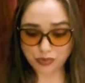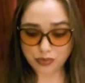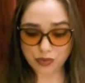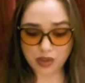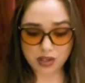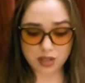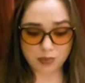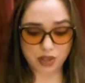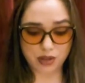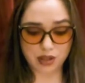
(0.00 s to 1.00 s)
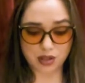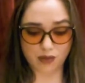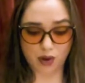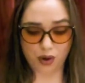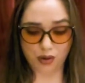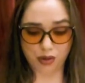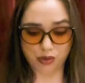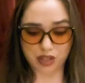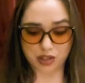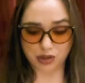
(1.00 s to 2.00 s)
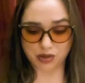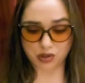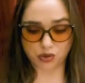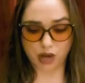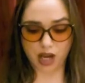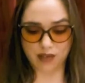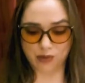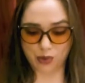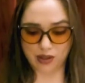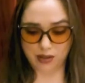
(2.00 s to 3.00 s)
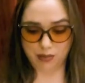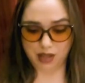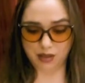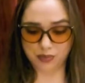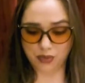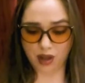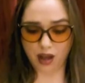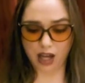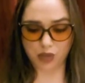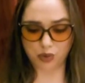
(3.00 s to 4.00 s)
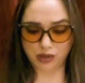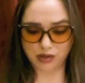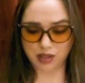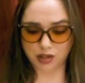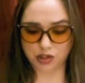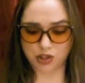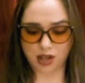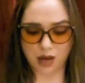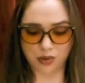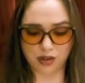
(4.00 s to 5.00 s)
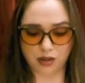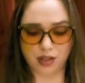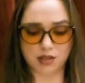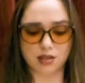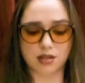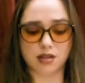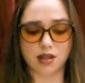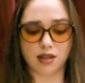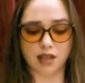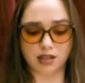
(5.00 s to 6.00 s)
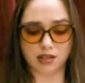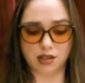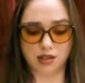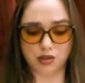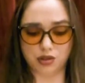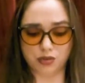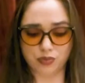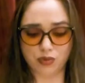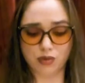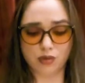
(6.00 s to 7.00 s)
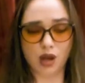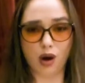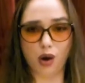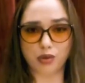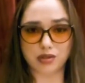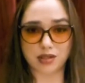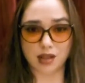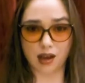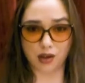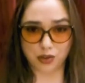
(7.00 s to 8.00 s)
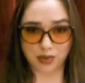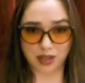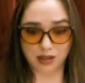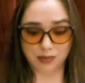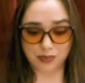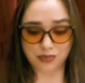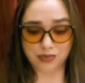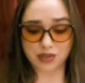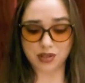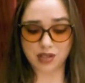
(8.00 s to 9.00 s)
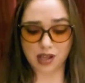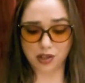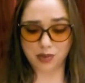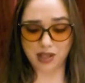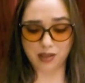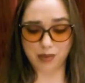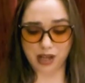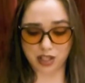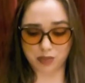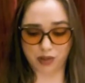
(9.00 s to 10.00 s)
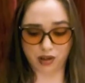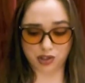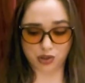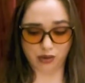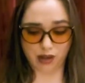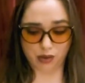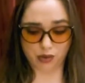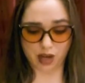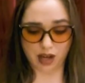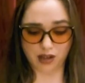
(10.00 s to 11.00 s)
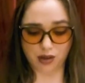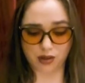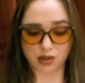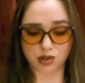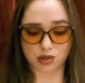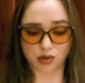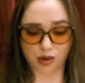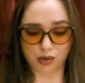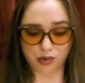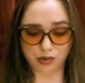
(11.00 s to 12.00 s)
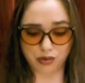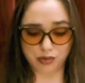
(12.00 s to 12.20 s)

The spirits of all three shall strive within me. I will not shut out the lessons that they teach. Oh, tell me, tell me I may sponge away the writing on the stone.